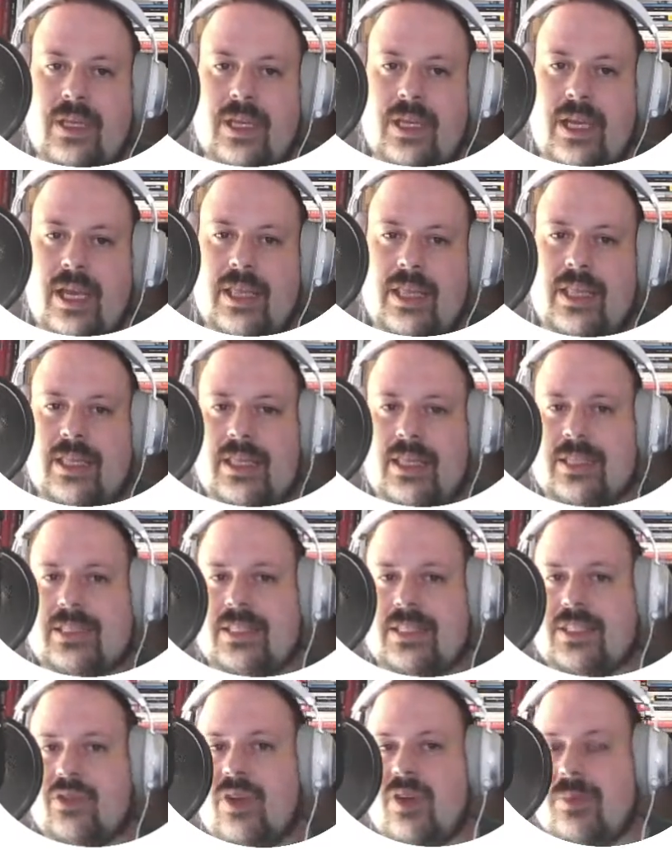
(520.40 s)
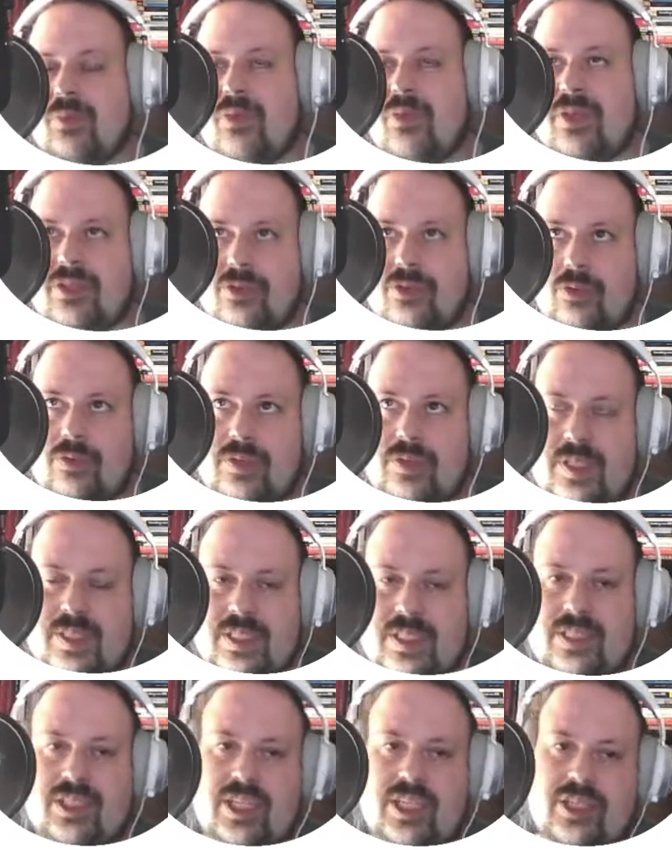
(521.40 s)
and then there's a script result it's
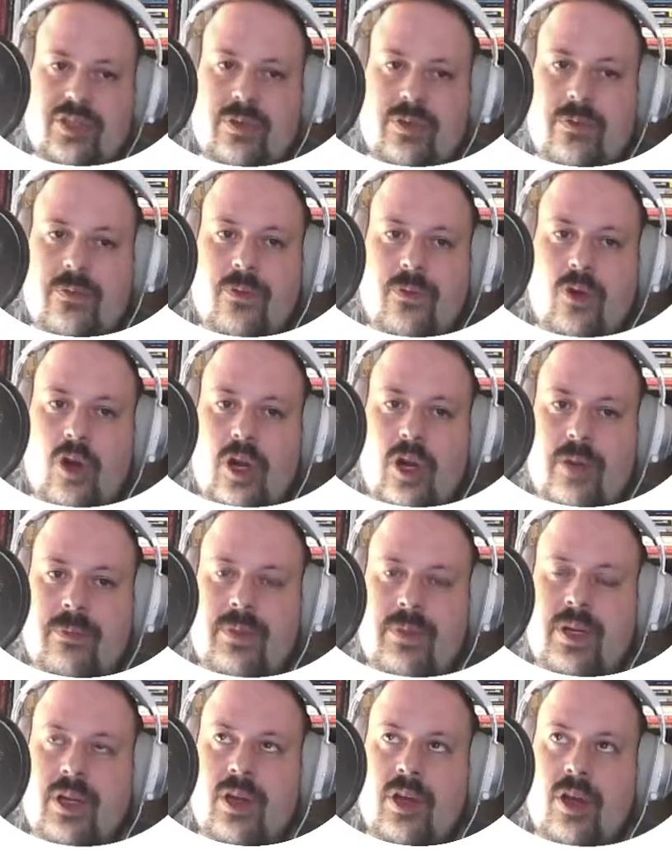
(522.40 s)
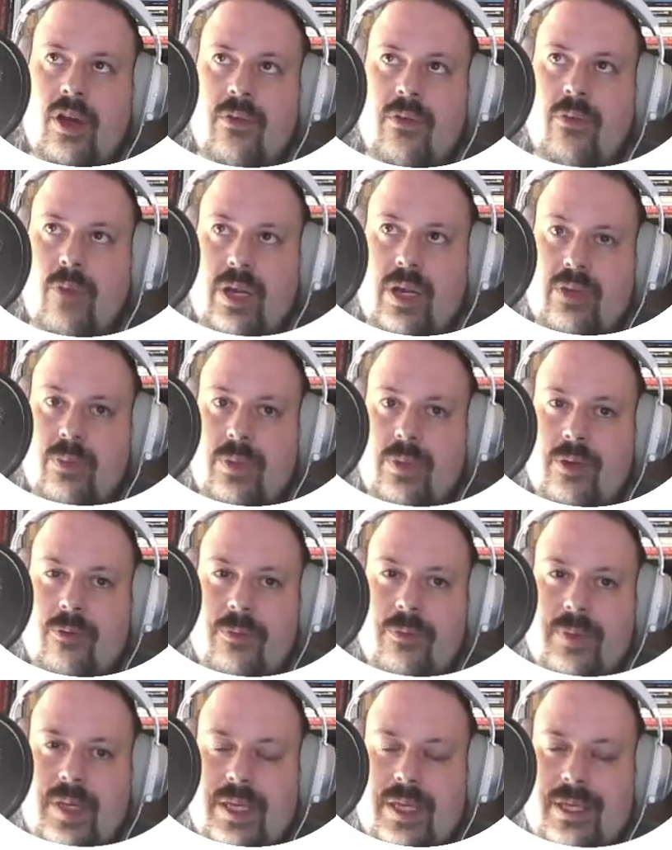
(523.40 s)
a json form of what will
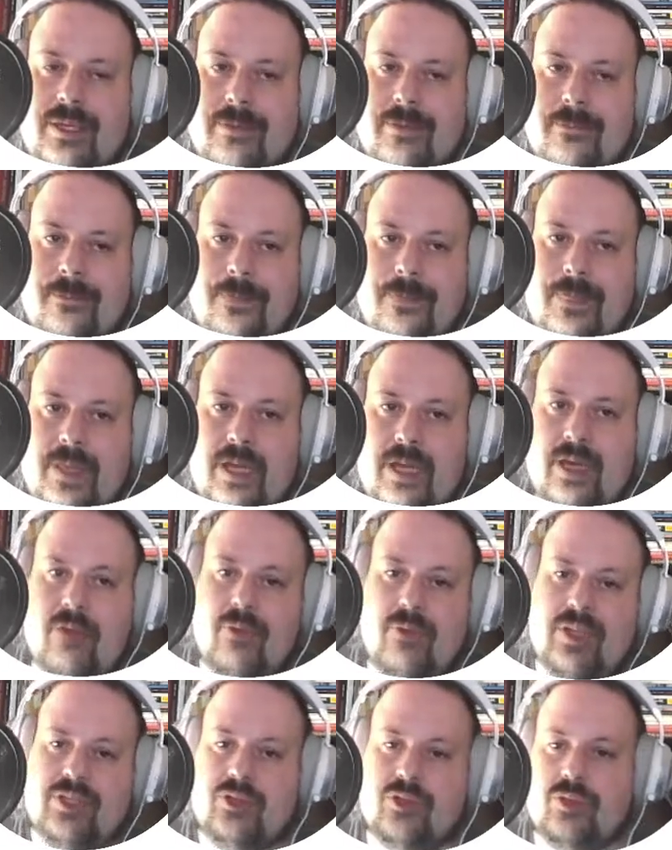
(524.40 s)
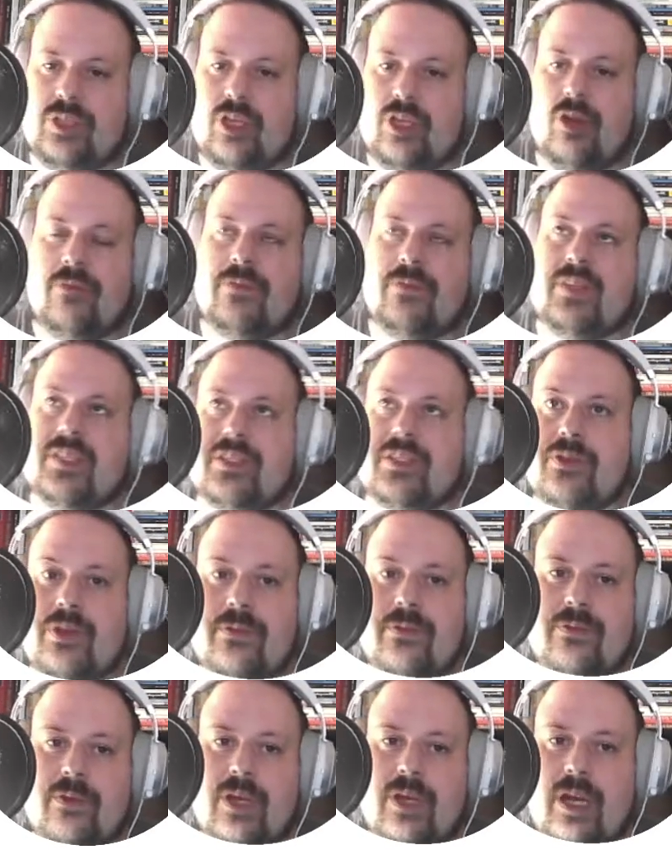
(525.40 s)
be uh, resulted of this
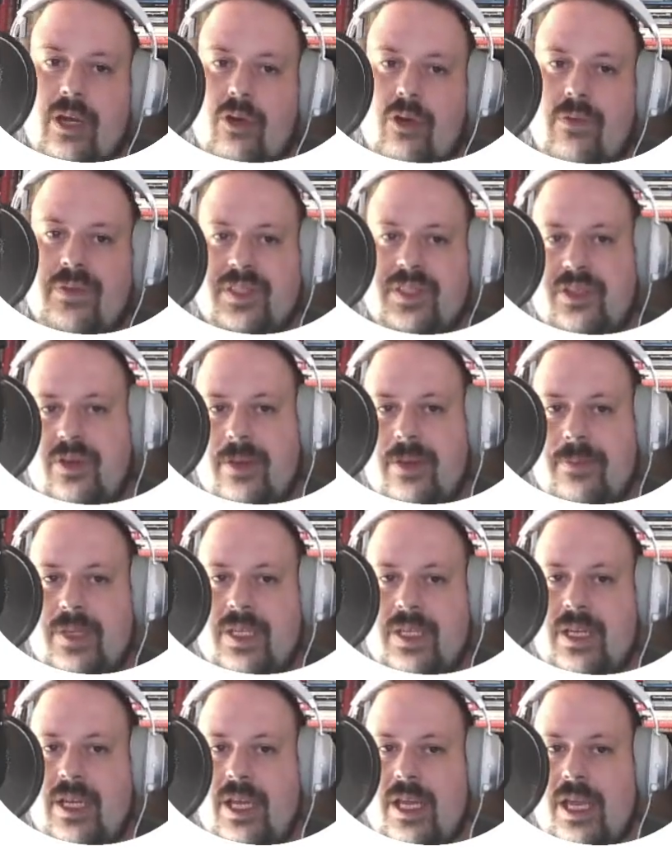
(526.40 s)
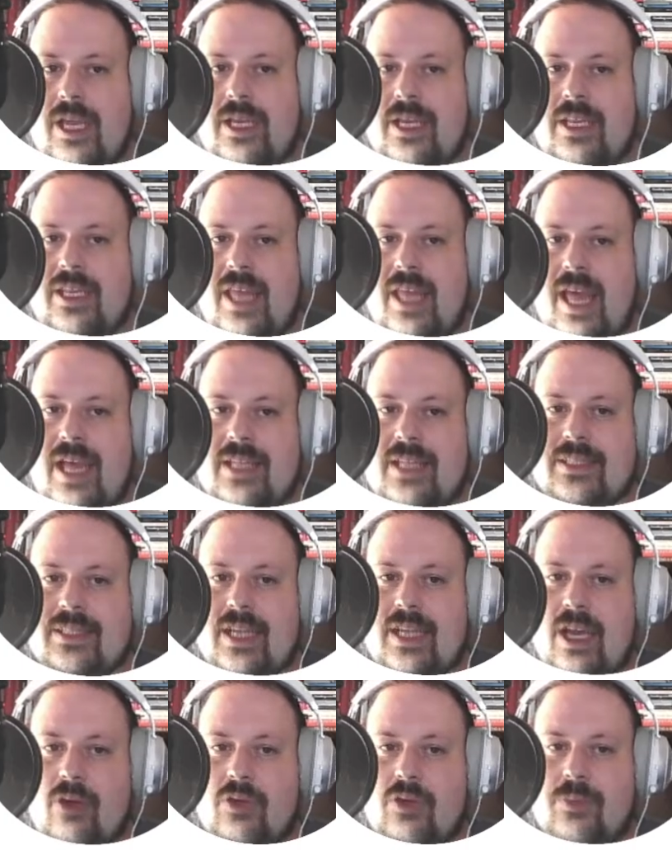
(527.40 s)
group, uh, Groovy script. And it has
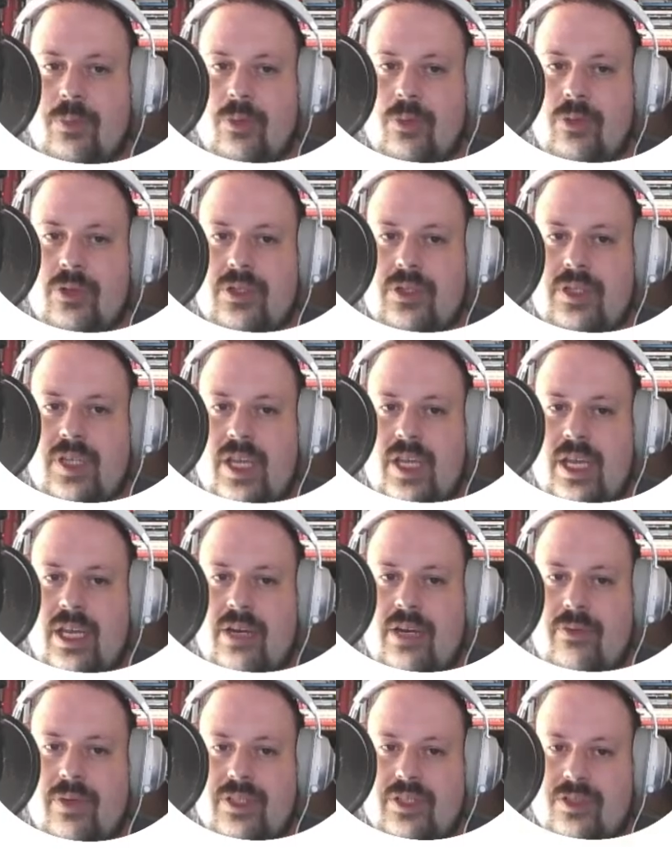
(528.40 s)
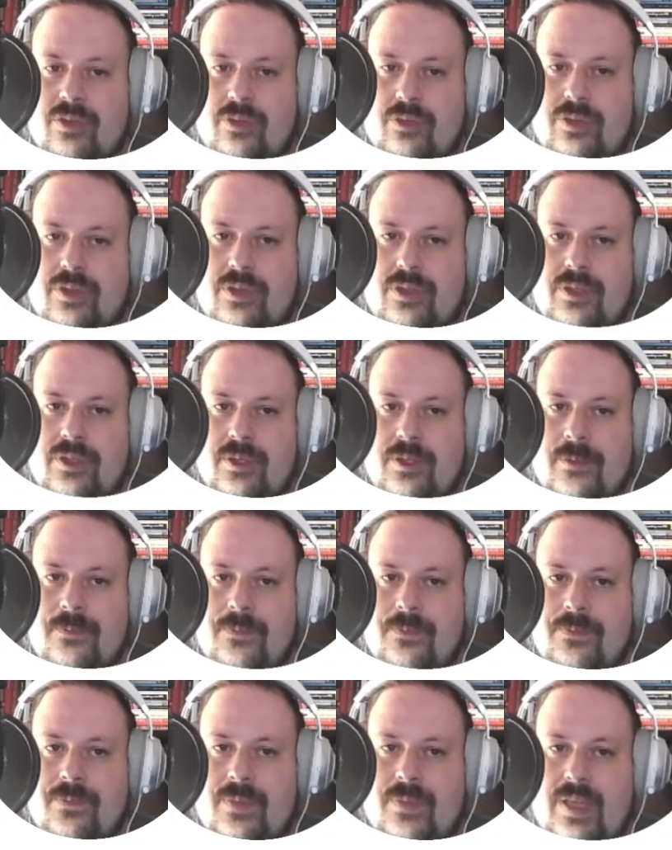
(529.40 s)
an output and a result.
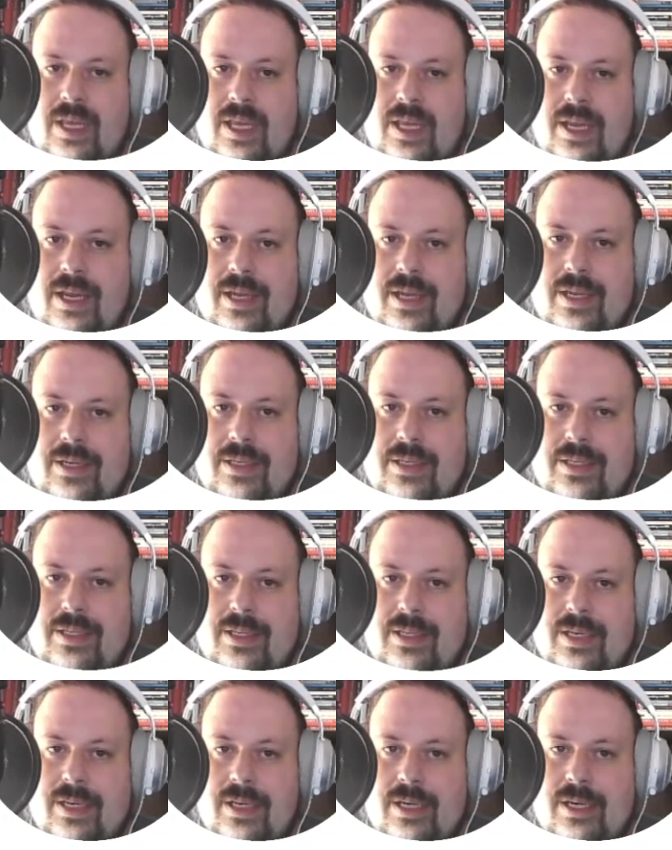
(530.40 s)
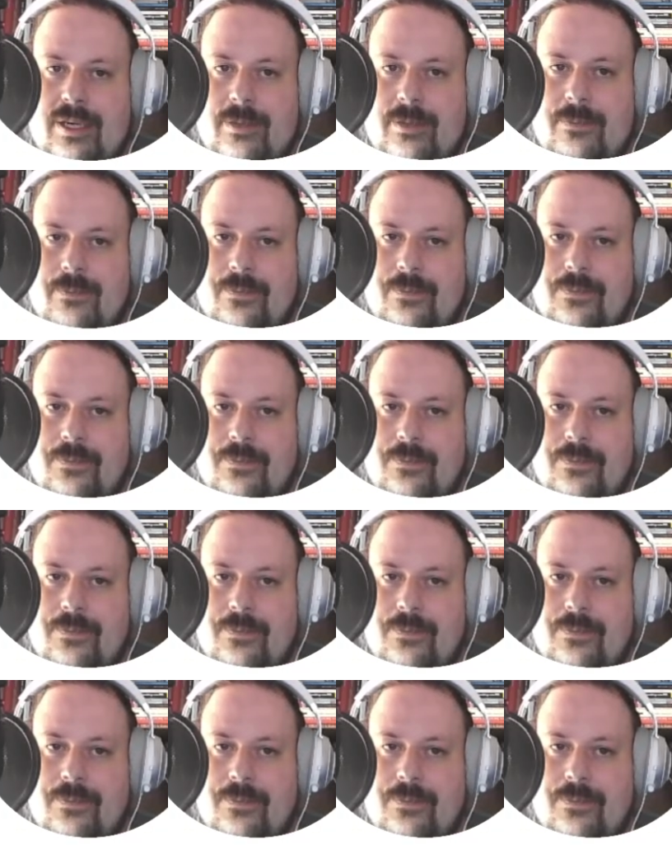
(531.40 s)
And um,